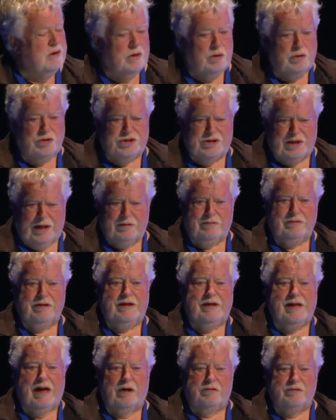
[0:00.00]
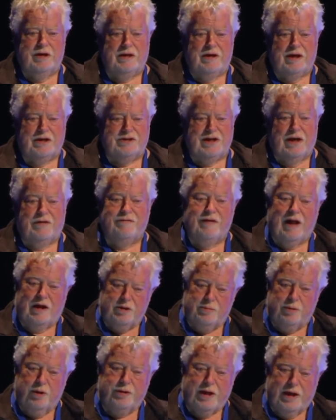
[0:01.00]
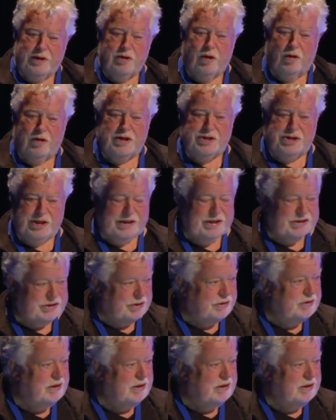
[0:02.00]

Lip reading: who suddenly now realise how valuable their knowledge is.